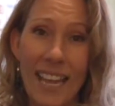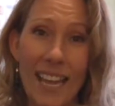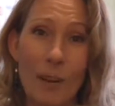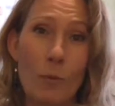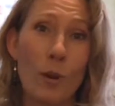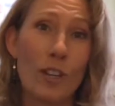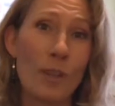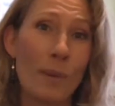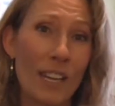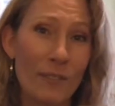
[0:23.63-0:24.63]
And what are
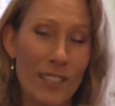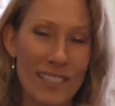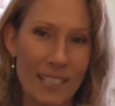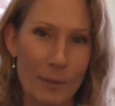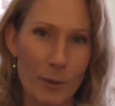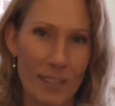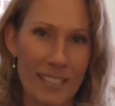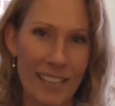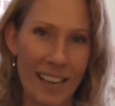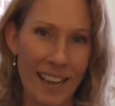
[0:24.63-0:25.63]
the benefits that I'm going
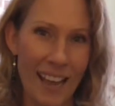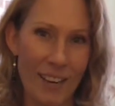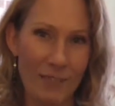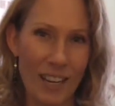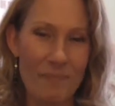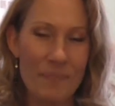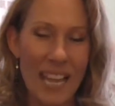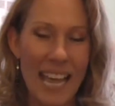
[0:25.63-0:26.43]
to get out of it?